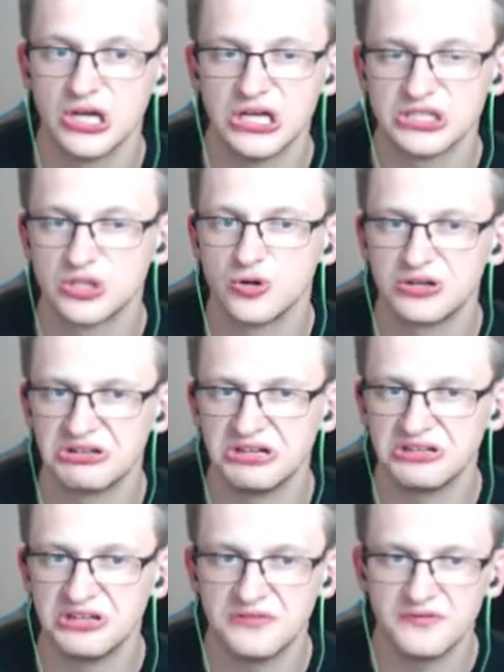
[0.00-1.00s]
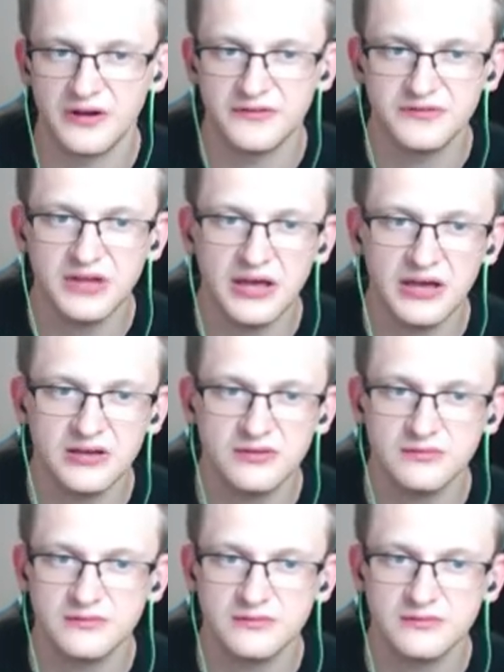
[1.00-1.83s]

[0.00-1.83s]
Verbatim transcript: It's currently a tier five deck,